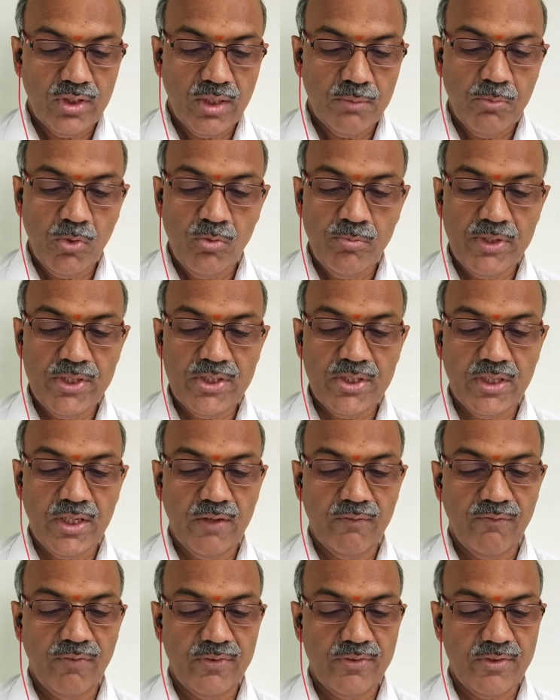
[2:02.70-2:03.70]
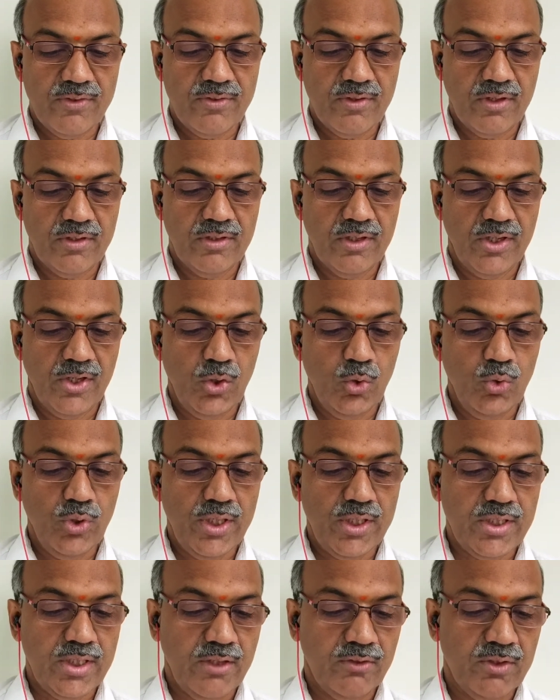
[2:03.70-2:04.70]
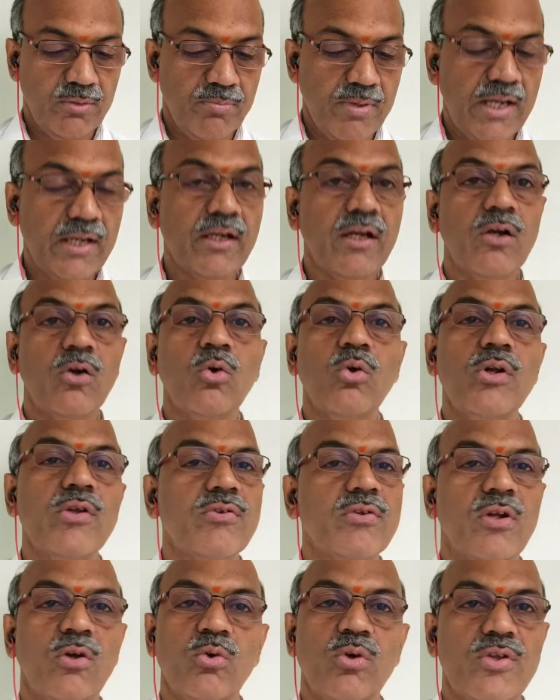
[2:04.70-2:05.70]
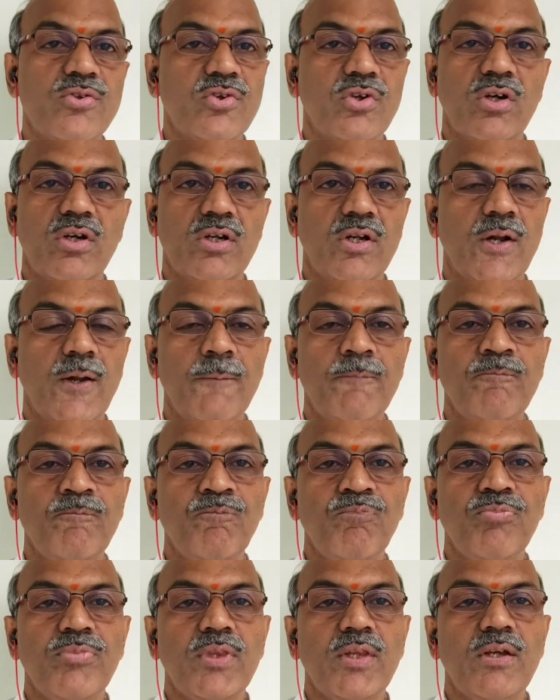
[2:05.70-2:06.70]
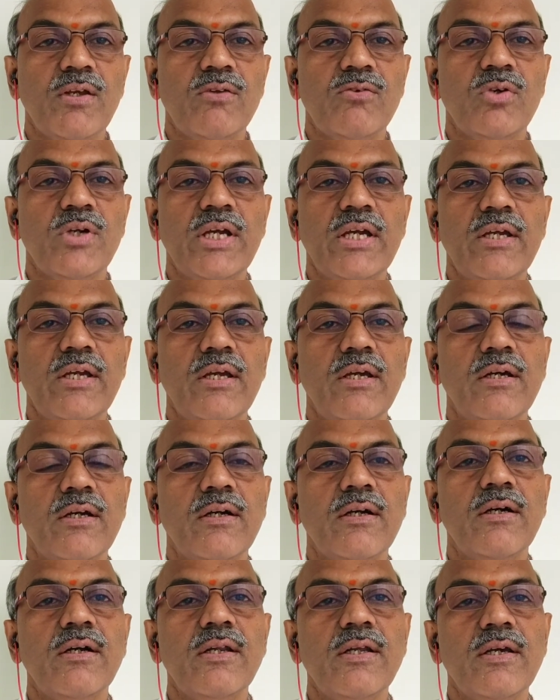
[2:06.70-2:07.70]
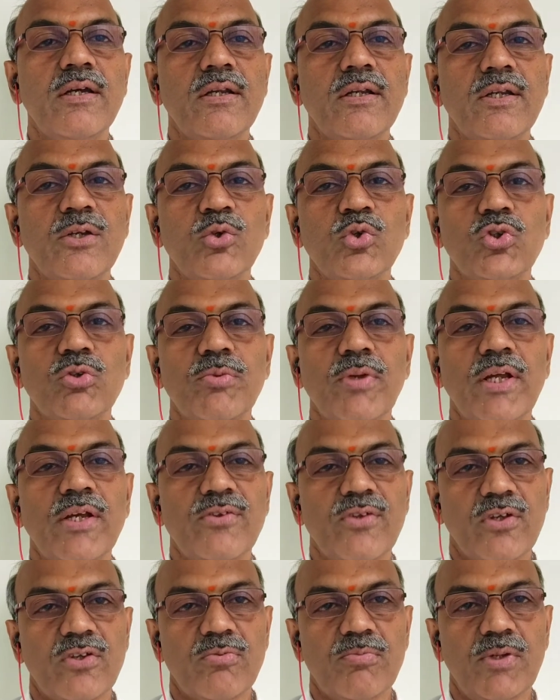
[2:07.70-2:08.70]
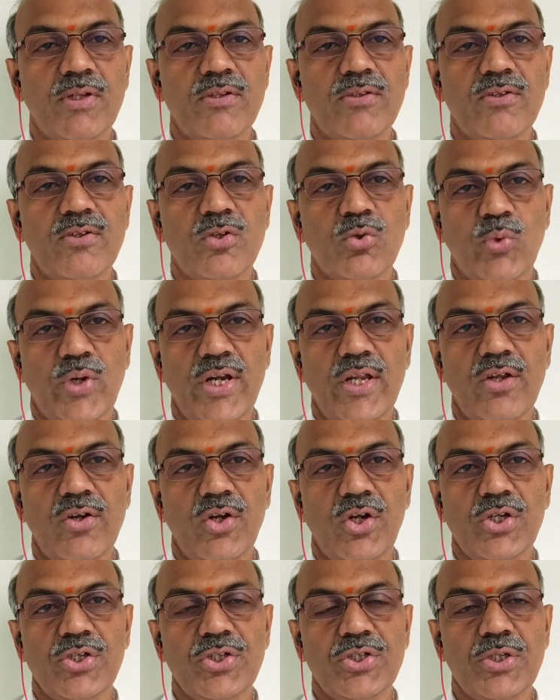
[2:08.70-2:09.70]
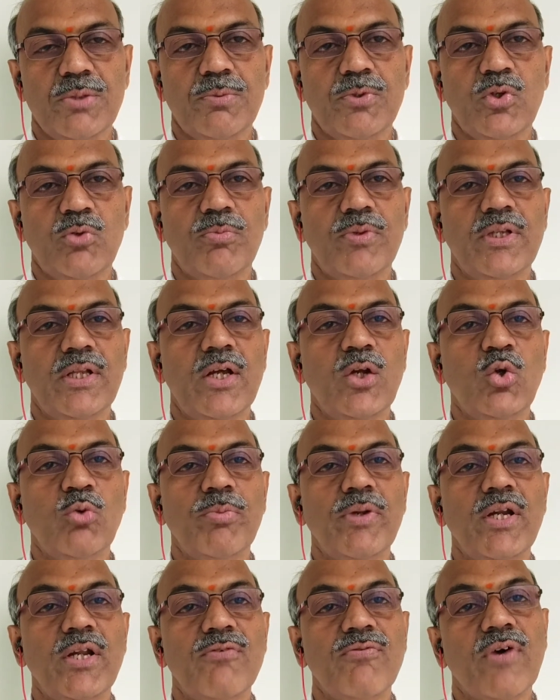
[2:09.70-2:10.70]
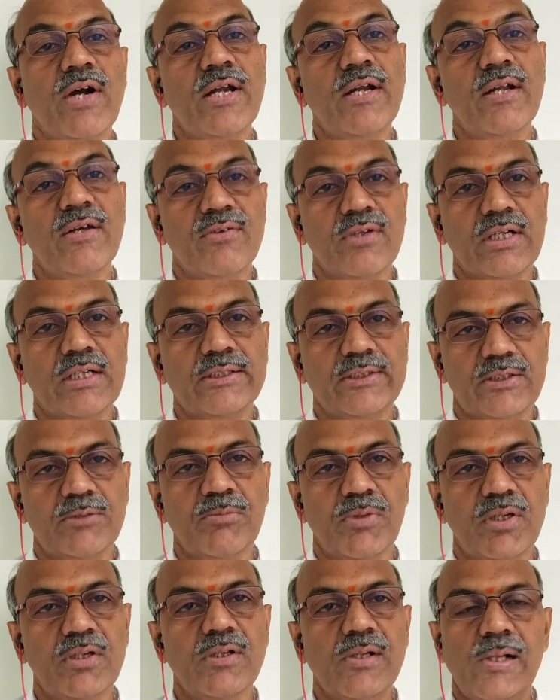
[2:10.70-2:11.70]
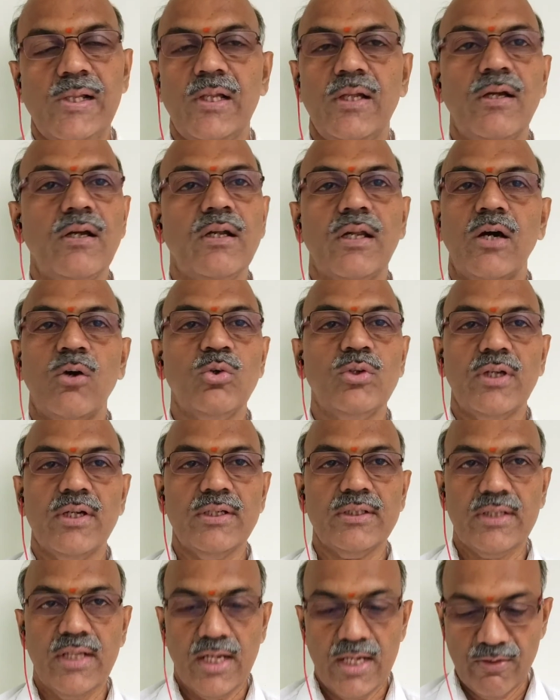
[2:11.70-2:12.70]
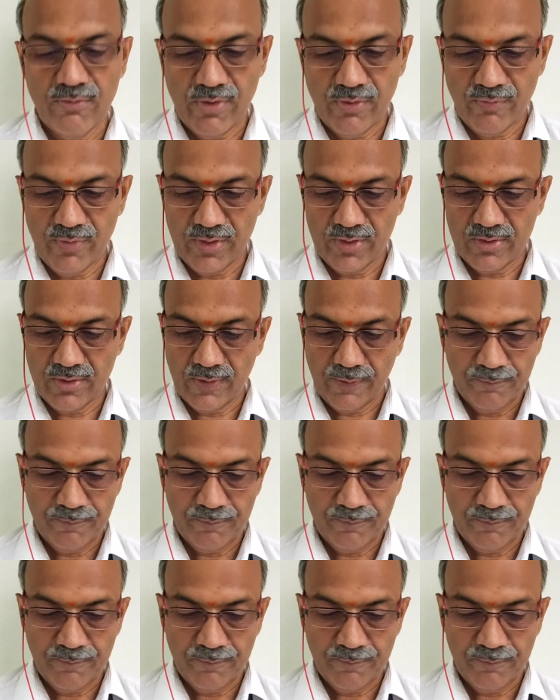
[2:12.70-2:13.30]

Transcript: the above mentioned emphasis on the duration of the bank account is now distorted. So earlier it used to be like 6 months to 1 year relationship should be there to be defined as a customer. Now that is done away with.